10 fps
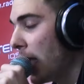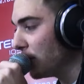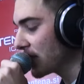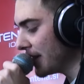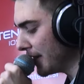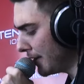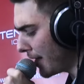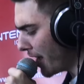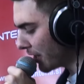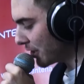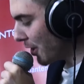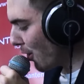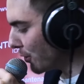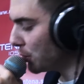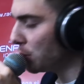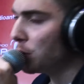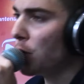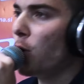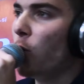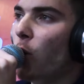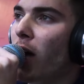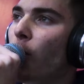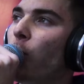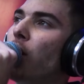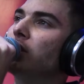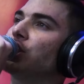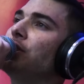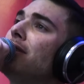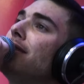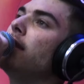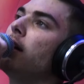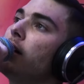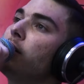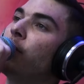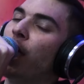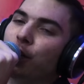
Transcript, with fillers: I'm singing like, girl, you know I want your love.